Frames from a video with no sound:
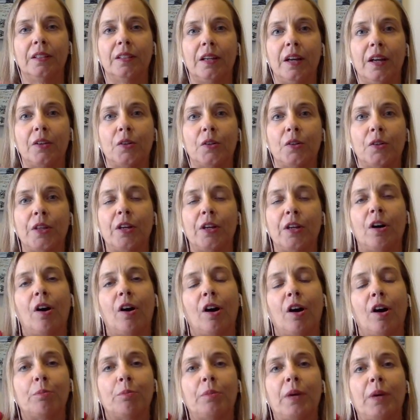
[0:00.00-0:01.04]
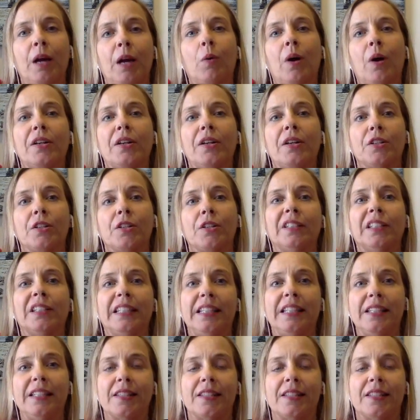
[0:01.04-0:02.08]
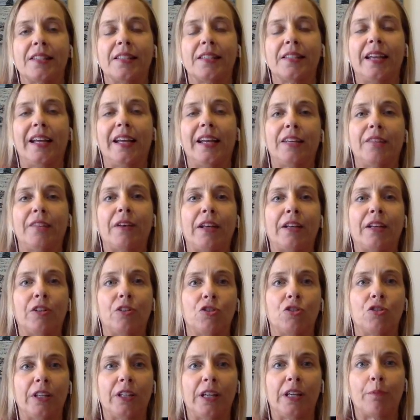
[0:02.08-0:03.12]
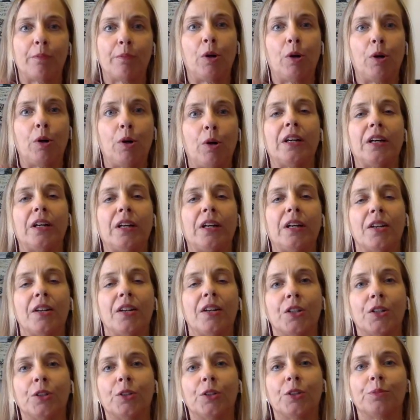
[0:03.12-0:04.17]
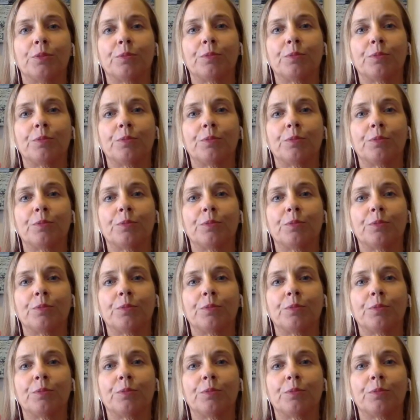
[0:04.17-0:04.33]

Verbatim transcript: Under the arm, I want to release this negative energy I'm holding on to.